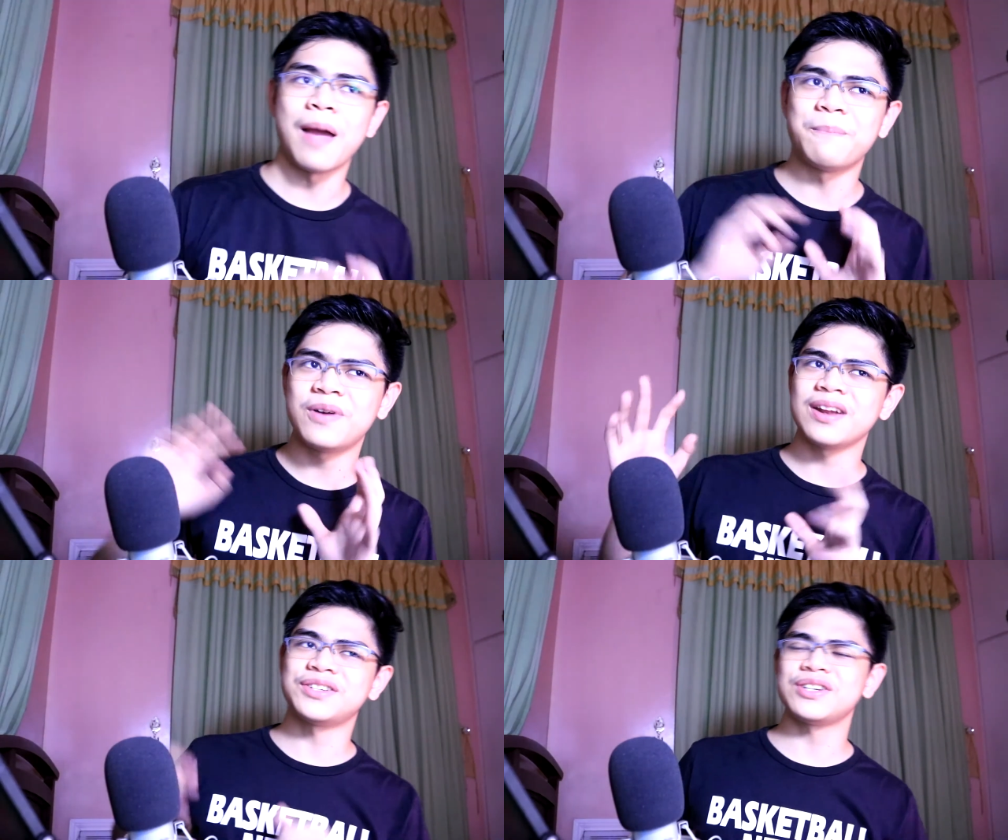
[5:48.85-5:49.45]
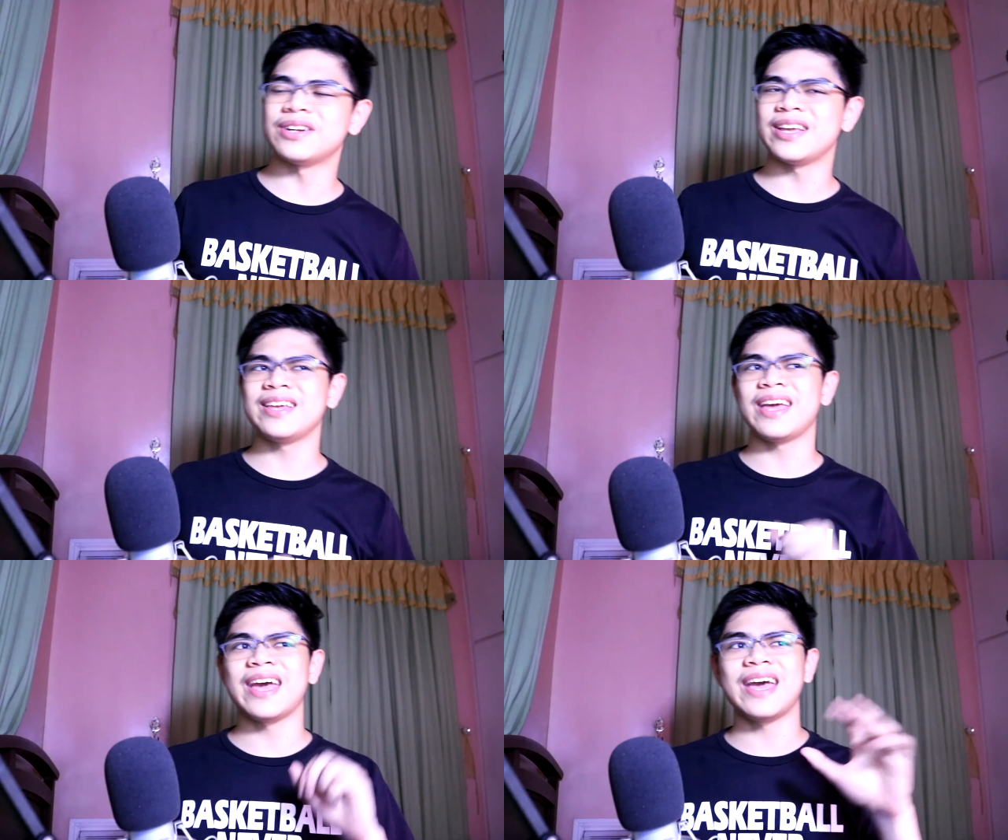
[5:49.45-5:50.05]
I'm pretty sure
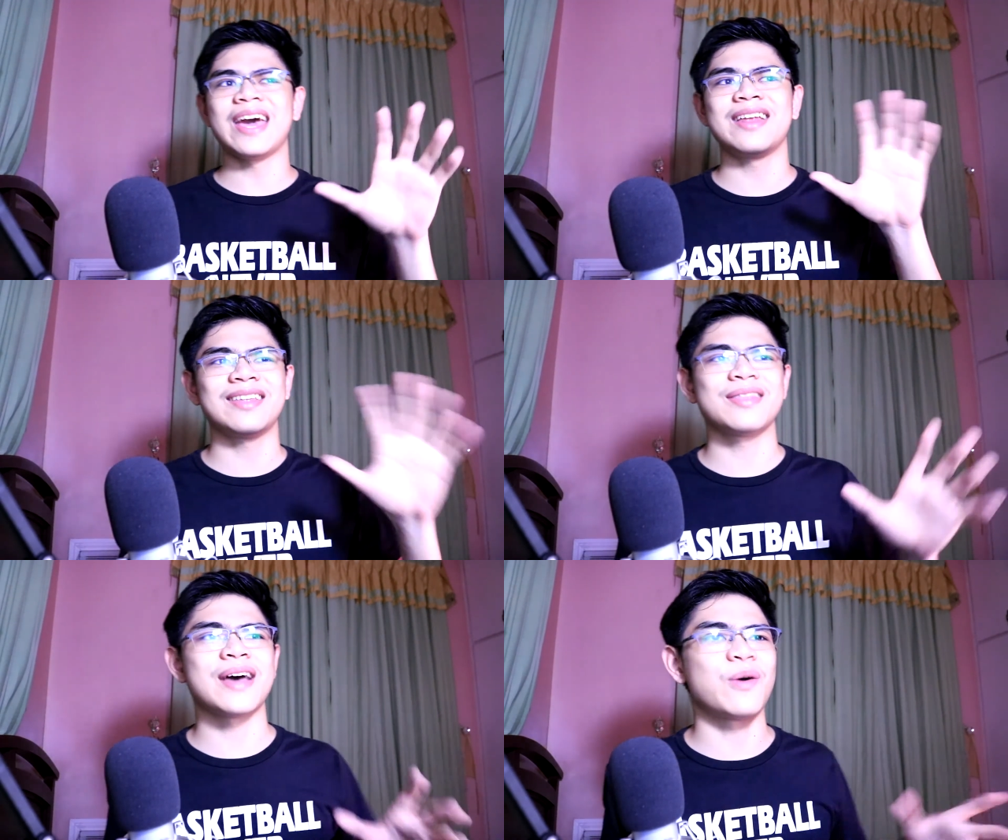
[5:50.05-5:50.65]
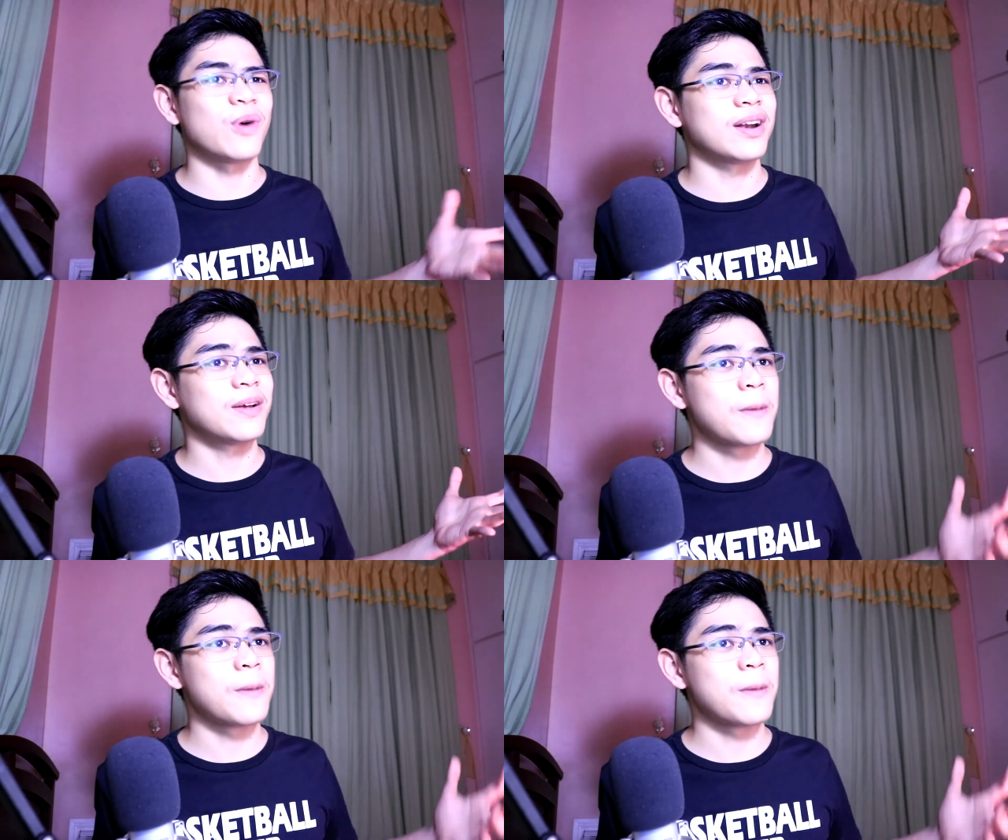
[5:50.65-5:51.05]
he edited that one.